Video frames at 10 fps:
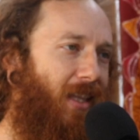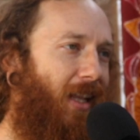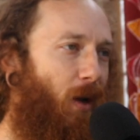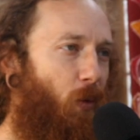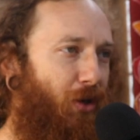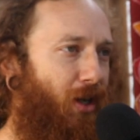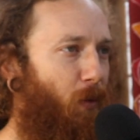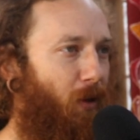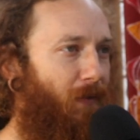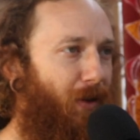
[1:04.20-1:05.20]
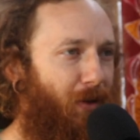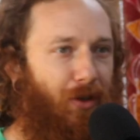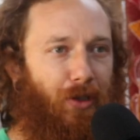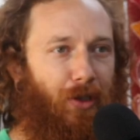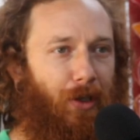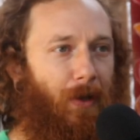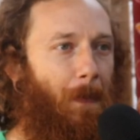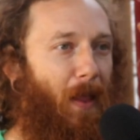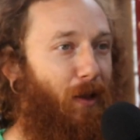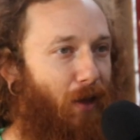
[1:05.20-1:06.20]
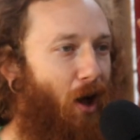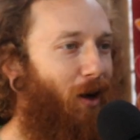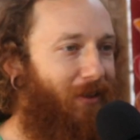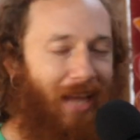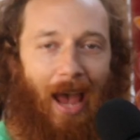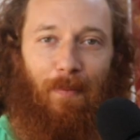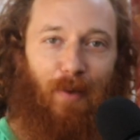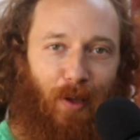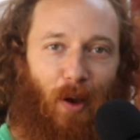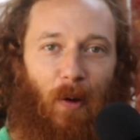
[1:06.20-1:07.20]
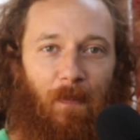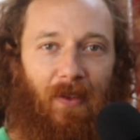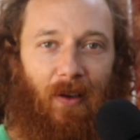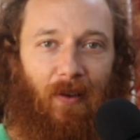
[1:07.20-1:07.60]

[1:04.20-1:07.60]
the thing that I wish I would have understood a long time ago,